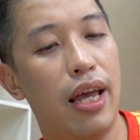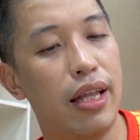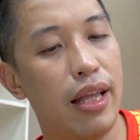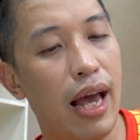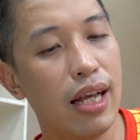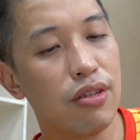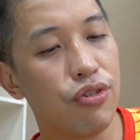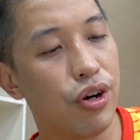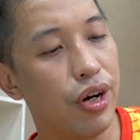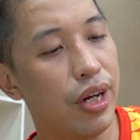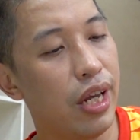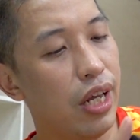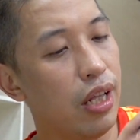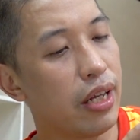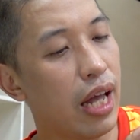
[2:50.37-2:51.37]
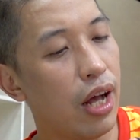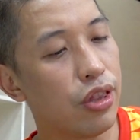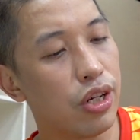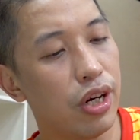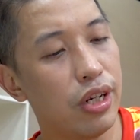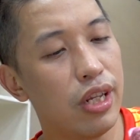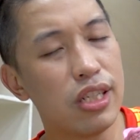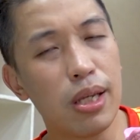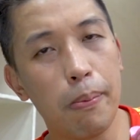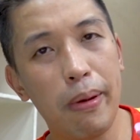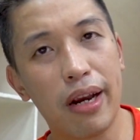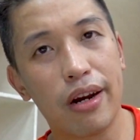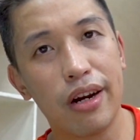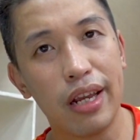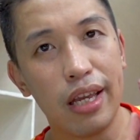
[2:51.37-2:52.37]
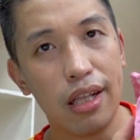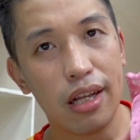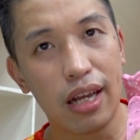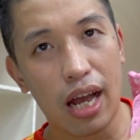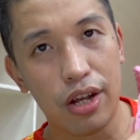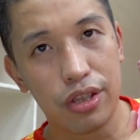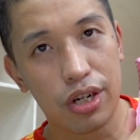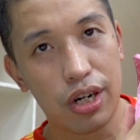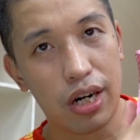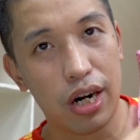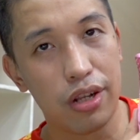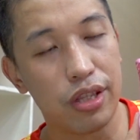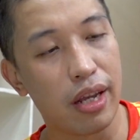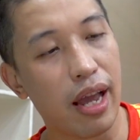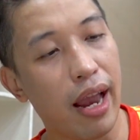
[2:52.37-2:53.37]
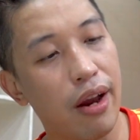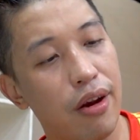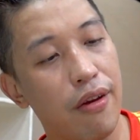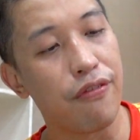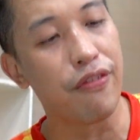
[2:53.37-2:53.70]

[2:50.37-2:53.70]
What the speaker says: And as for heel counter, there's a bigger heel counter around the Kyrie